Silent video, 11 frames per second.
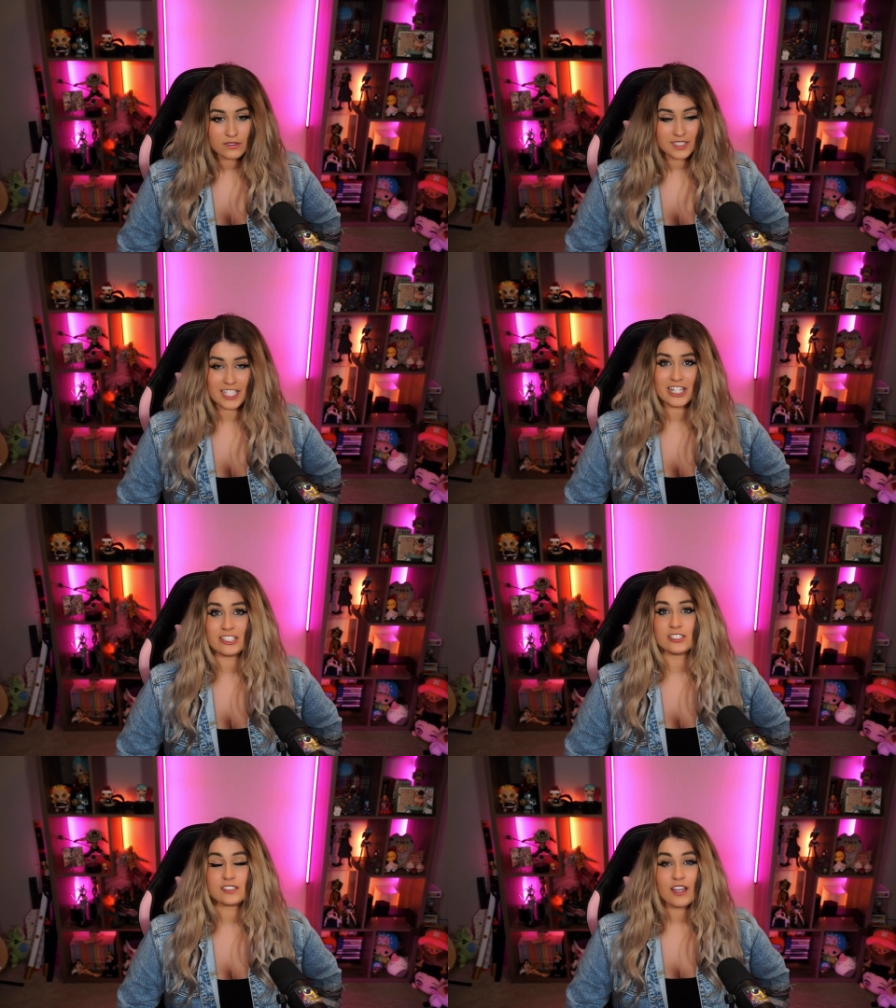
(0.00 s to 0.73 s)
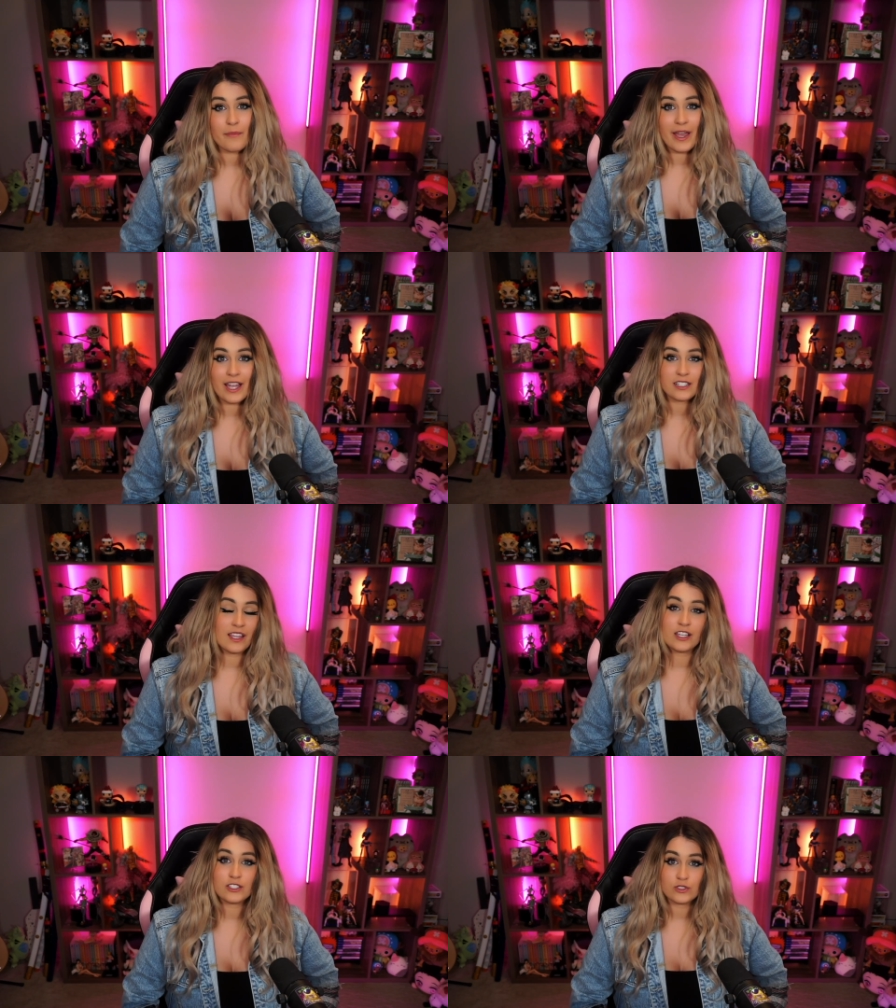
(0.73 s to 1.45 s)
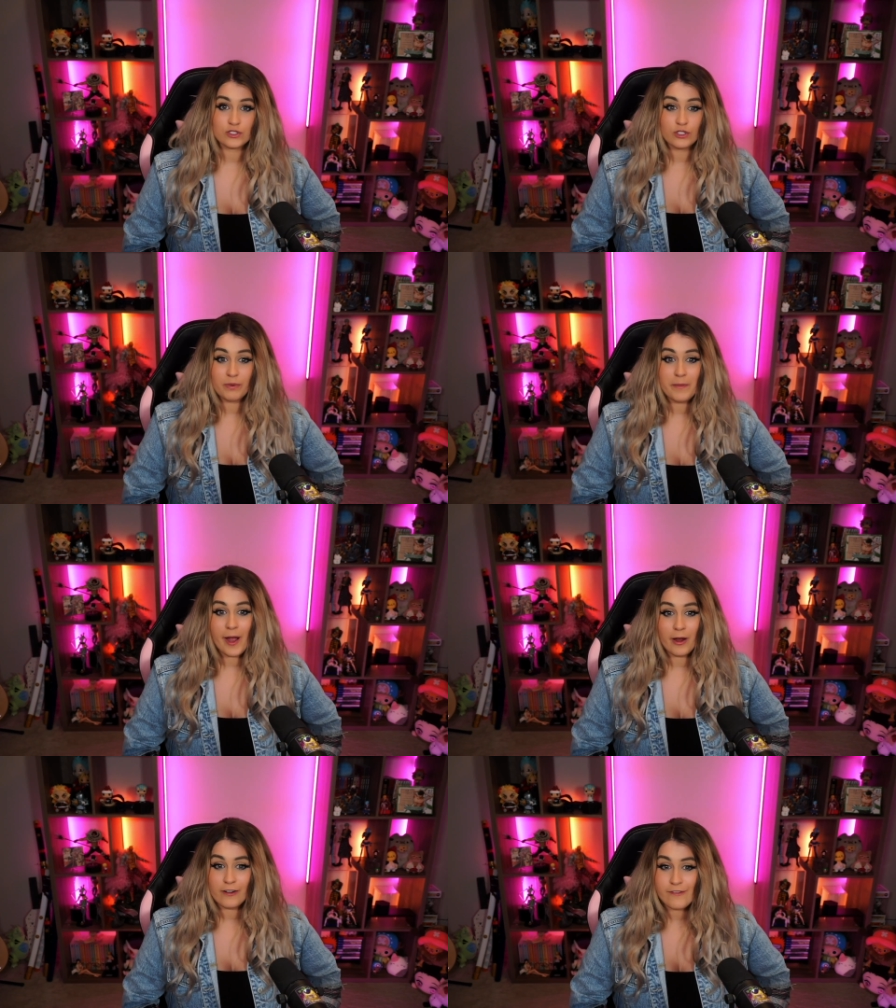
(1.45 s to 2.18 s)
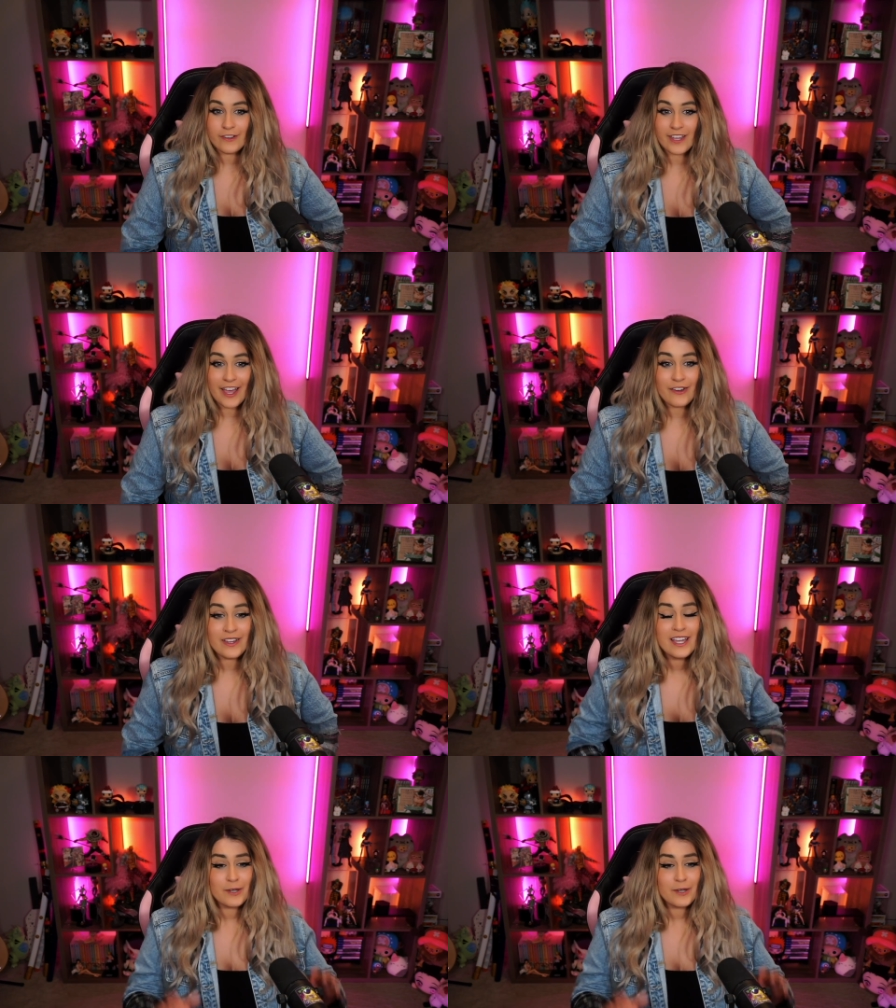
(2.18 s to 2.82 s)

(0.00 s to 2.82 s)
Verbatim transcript: he cannot just come back like super powerful now,